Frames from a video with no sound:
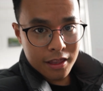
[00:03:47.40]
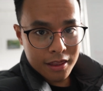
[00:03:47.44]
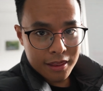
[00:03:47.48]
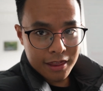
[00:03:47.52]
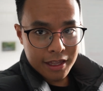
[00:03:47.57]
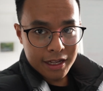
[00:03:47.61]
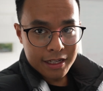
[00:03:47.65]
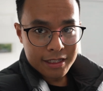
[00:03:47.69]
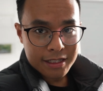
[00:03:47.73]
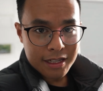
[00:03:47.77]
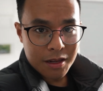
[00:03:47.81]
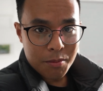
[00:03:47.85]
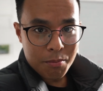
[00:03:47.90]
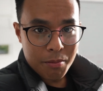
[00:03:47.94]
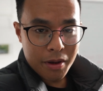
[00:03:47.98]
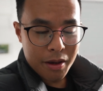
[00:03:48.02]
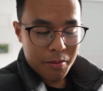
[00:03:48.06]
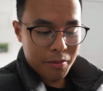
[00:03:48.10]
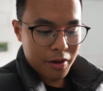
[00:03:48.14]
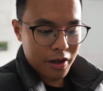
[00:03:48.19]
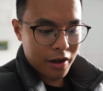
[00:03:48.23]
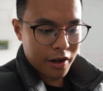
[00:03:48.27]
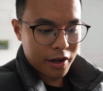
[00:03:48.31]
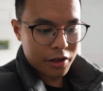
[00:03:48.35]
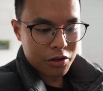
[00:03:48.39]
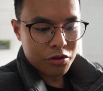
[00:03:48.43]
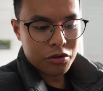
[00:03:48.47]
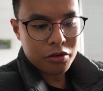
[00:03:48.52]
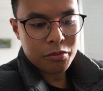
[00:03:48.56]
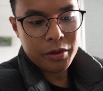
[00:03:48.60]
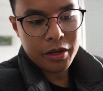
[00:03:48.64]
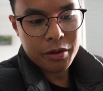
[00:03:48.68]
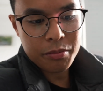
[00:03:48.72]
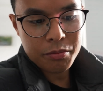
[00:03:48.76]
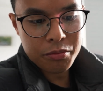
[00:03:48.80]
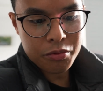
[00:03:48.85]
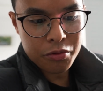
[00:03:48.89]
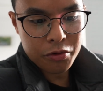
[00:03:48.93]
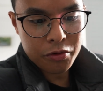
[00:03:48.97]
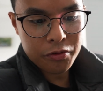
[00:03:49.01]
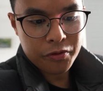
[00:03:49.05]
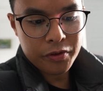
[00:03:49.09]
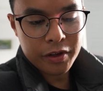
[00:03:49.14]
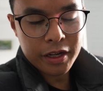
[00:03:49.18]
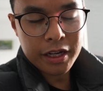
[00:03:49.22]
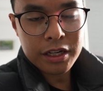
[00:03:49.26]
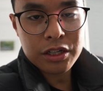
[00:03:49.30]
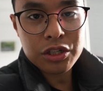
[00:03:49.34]
things that maybe I could be
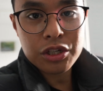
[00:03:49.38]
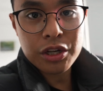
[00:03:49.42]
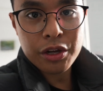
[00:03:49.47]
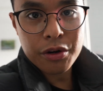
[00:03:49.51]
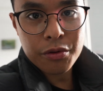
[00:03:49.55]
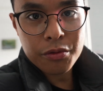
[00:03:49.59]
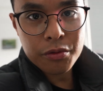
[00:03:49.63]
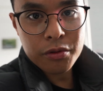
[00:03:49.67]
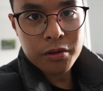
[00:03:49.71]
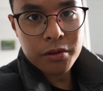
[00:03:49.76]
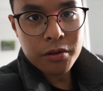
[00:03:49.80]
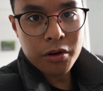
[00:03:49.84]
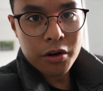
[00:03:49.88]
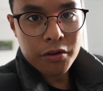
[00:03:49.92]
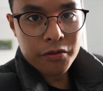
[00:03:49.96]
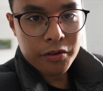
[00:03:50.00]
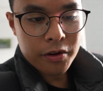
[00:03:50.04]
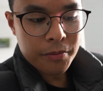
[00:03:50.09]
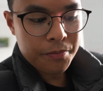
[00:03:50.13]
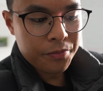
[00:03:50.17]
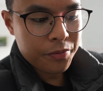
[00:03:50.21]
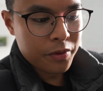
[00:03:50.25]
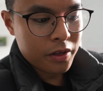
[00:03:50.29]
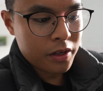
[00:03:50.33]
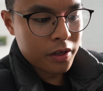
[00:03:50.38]
improving in general over.